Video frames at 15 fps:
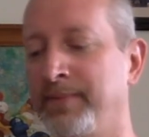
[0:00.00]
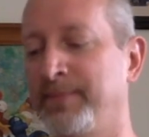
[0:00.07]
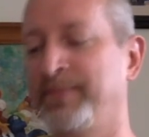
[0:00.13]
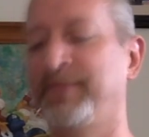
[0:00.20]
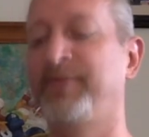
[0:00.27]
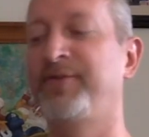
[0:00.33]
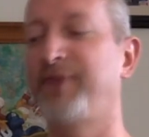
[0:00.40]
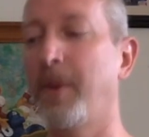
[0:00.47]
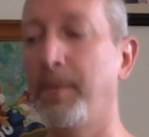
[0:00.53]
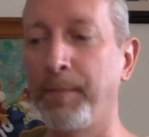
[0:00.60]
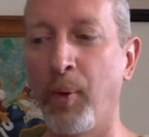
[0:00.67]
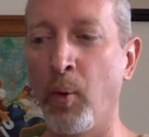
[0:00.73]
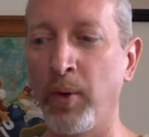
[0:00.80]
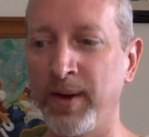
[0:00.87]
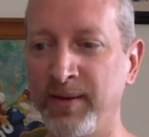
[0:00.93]

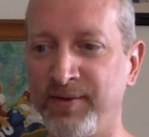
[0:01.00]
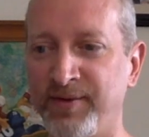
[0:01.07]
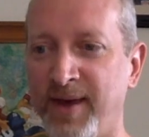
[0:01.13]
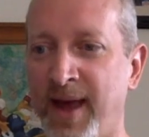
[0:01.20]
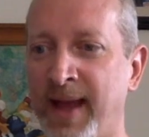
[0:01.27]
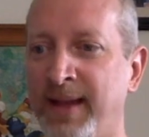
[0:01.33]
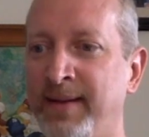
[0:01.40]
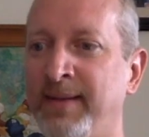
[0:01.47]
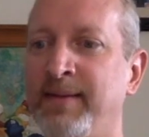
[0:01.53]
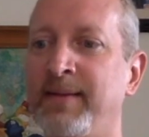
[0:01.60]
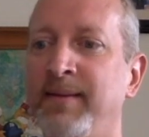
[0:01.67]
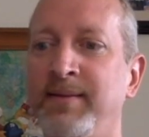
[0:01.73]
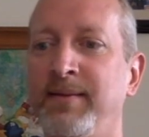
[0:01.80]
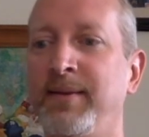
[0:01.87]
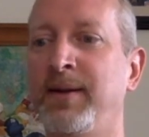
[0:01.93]
subpoints and
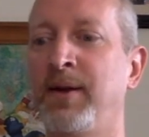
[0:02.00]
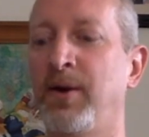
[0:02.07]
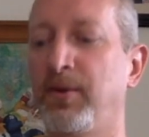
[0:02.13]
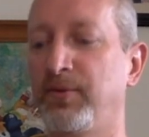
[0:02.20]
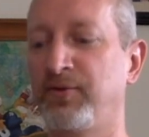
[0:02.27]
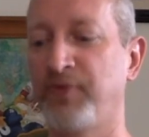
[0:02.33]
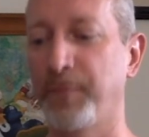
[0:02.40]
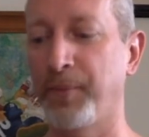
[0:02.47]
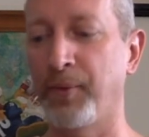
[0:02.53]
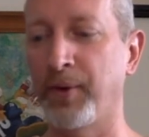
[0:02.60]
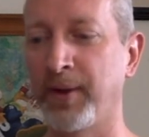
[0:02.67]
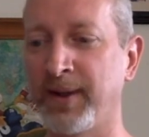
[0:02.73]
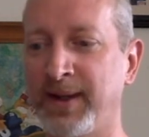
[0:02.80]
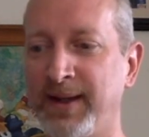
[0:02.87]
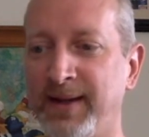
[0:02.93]

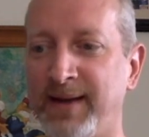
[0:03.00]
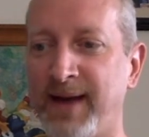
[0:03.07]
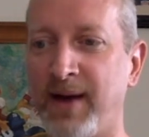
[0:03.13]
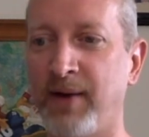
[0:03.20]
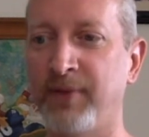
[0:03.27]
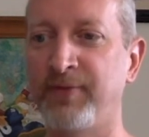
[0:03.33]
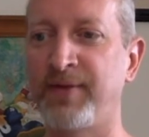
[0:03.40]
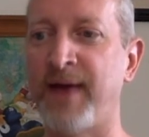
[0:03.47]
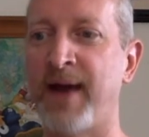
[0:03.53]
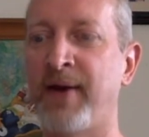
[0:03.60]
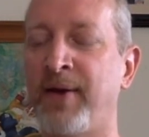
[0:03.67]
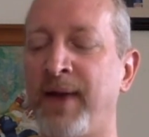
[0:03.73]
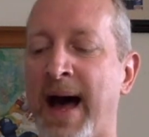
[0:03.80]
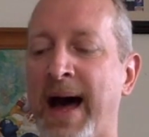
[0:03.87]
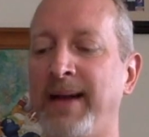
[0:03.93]
supporting details that
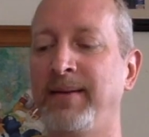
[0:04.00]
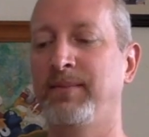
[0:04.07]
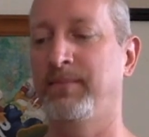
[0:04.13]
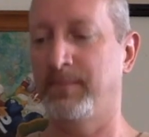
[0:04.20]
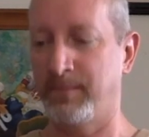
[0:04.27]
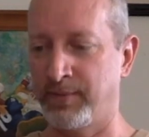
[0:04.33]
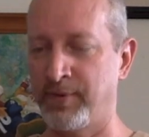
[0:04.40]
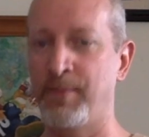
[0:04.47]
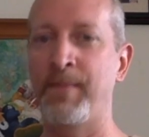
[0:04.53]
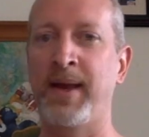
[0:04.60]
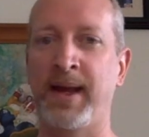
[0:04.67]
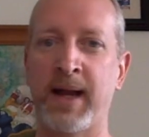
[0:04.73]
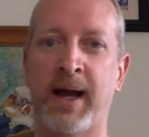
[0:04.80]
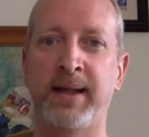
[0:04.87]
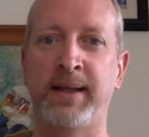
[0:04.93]
are not the
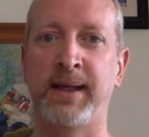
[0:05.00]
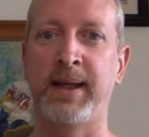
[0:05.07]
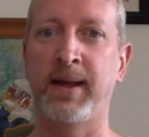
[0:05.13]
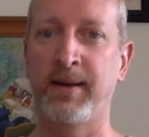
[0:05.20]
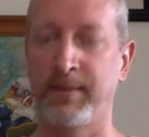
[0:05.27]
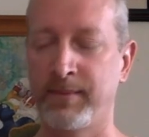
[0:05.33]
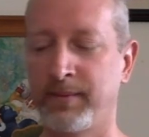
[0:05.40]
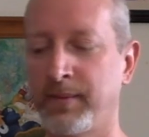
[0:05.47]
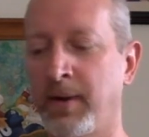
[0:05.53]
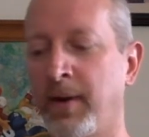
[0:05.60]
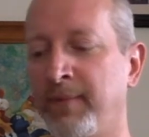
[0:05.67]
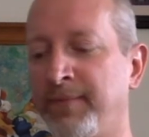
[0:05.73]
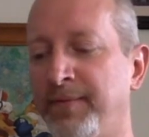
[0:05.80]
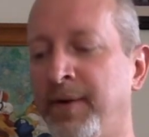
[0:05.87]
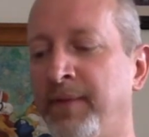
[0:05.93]
main idea
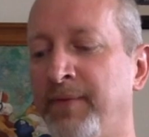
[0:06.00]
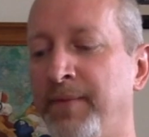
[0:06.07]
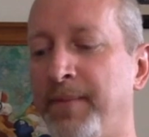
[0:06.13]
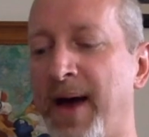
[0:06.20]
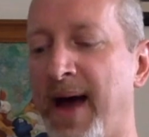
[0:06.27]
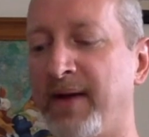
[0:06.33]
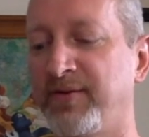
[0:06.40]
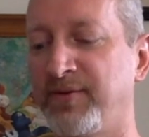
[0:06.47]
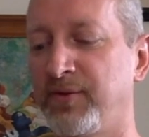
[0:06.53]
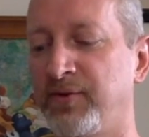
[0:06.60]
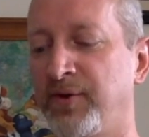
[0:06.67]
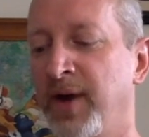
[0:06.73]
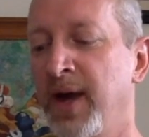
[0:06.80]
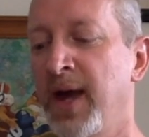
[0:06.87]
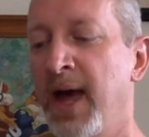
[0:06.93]
of the
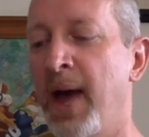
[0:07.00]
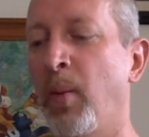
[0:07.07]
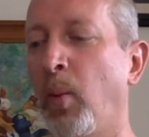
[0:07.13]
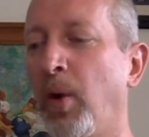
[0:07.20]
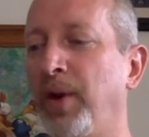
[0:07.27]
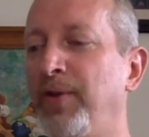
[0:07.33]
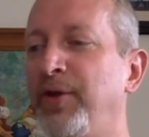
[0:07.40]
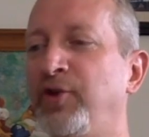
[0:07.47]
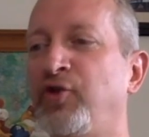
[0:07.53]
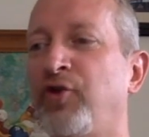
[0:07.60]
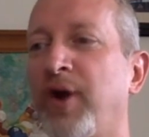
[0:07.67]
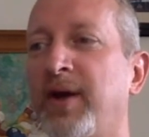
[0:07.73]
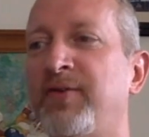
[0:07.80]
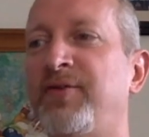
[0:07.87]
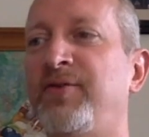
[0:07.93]
passage. And one of the
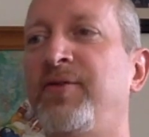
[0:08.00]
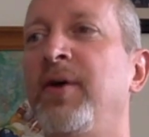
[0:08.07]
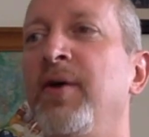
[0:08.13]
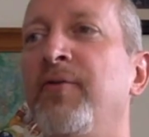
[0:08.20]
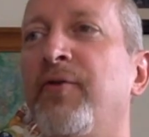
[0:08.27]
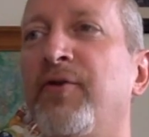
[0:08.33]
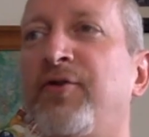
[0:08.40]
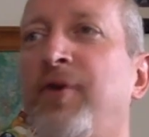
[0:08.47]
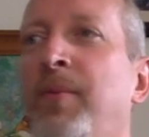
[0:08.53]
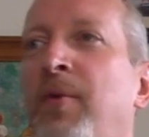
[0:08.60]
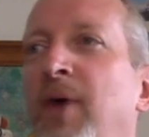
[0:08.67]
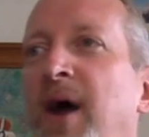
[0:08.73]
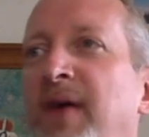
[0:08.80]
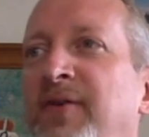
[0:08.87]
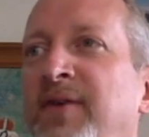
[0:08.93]
tricks for
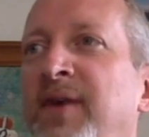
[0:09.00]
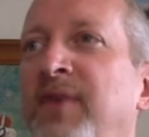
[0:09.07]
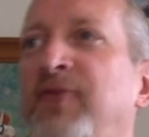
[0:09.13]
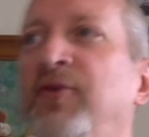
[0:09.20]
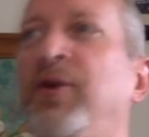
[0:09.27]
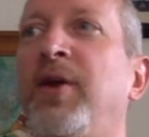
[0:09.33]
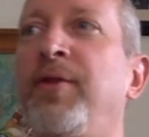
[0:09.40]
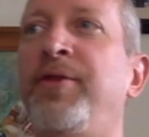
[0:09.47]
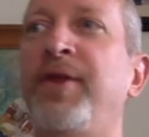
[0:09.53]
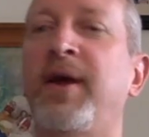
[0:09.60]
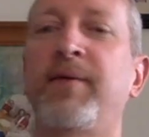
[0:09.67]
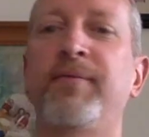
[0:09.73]
summarizing is you can think